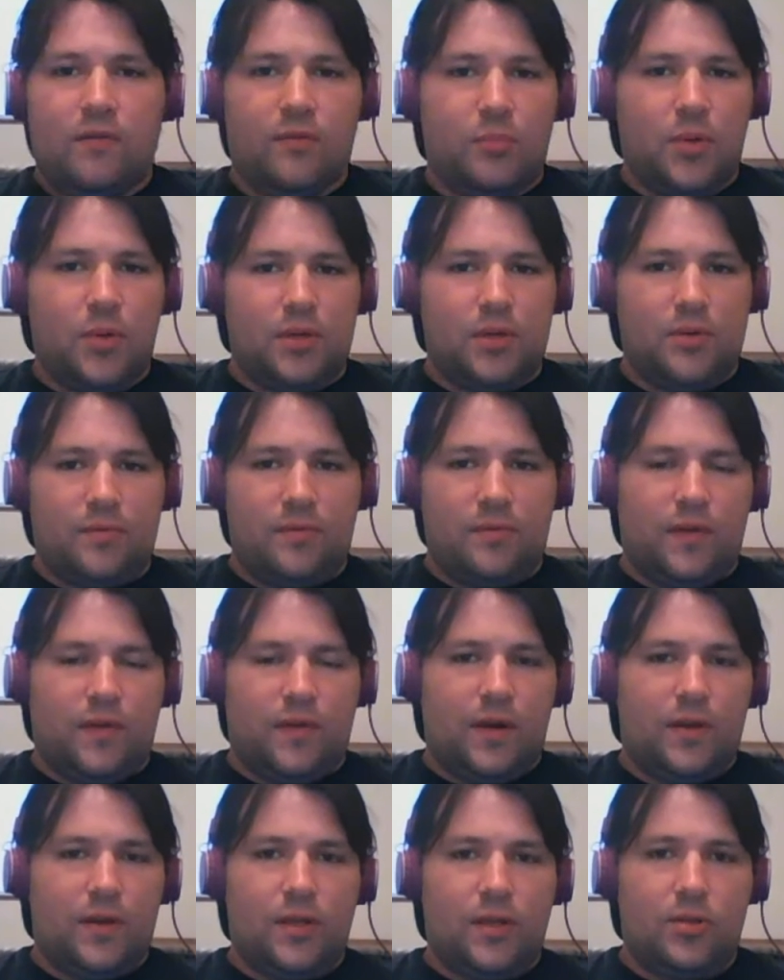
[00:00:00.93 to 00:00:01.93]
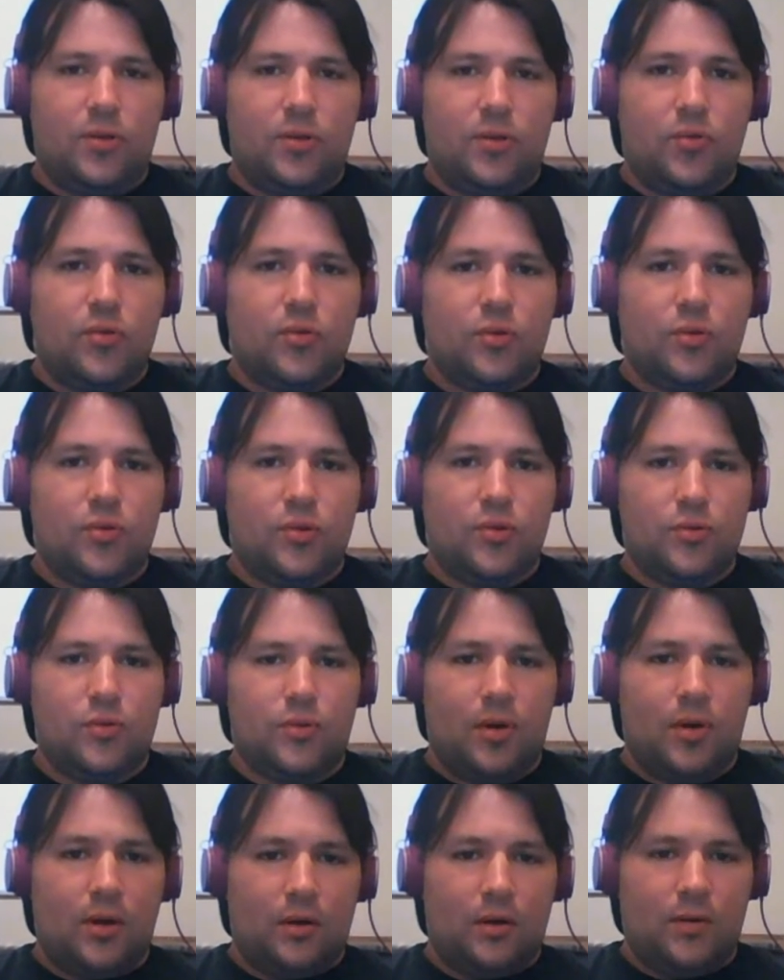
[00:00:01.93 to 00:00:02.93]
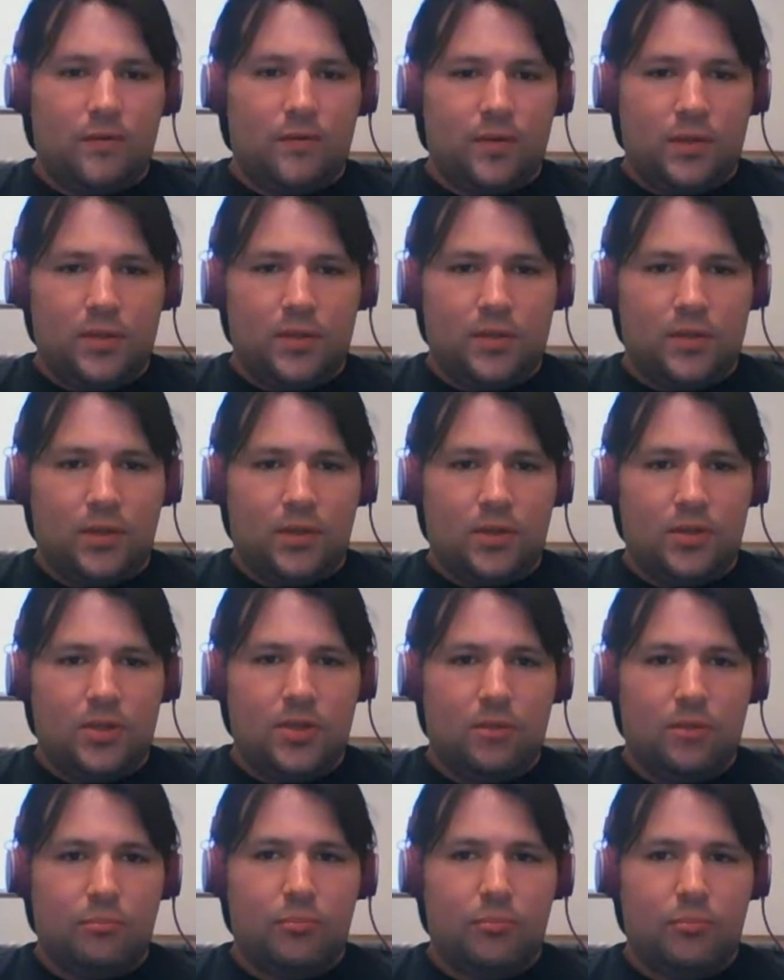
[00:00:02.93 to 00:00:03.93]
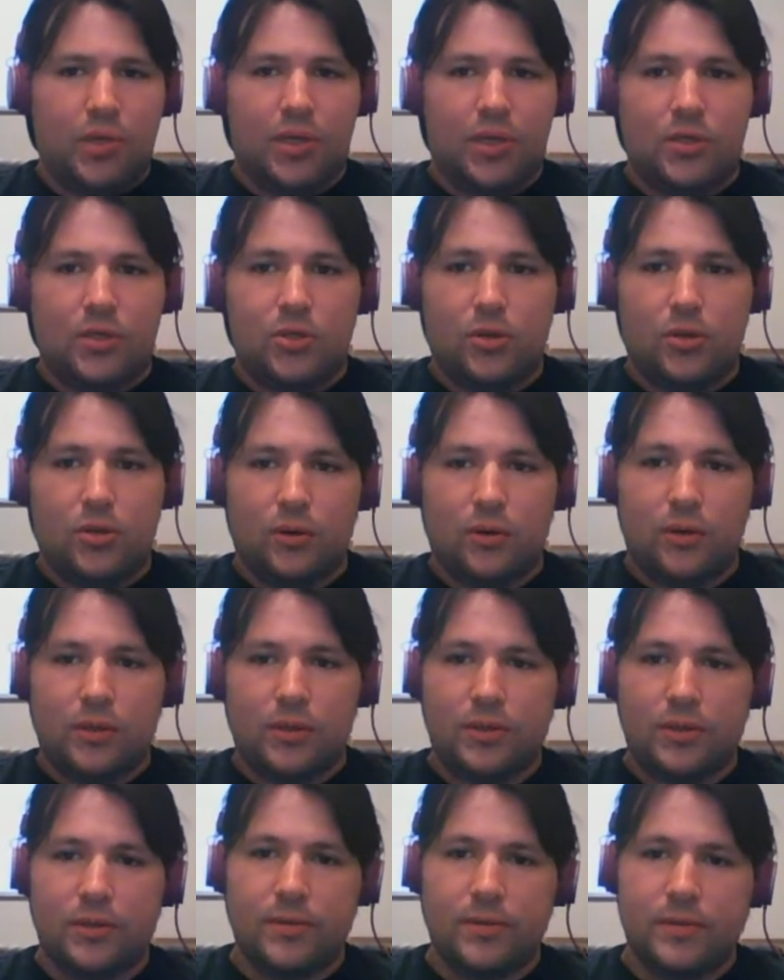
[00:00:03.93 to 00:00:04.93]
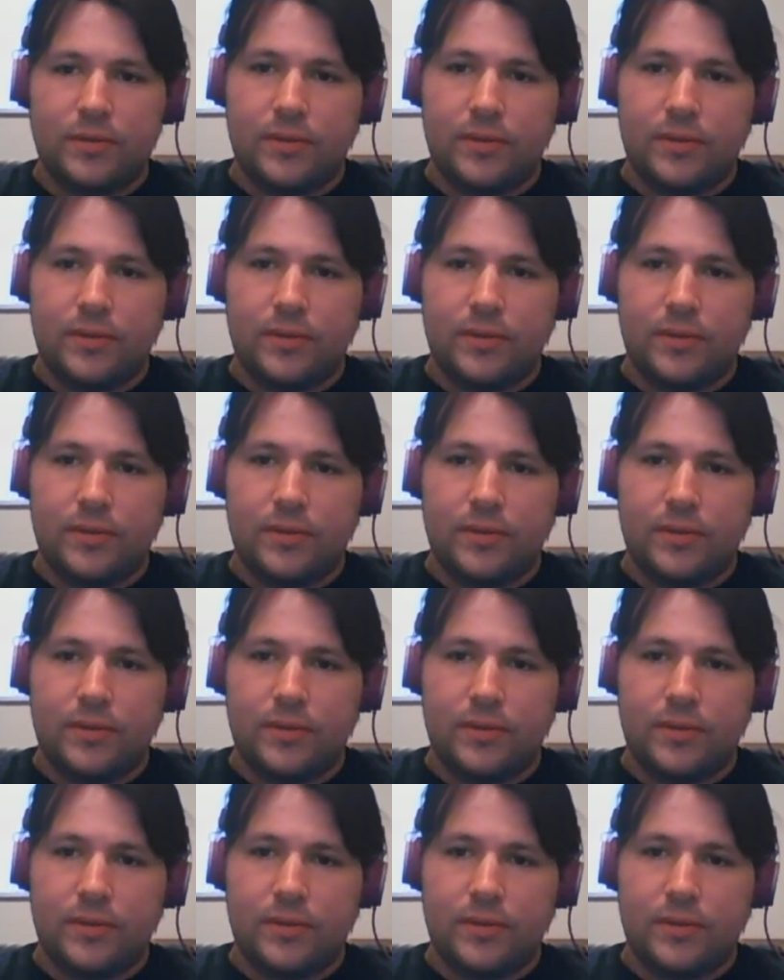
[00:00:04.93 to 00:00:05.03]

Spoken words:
but fairly new crew of the Starship Pictoris.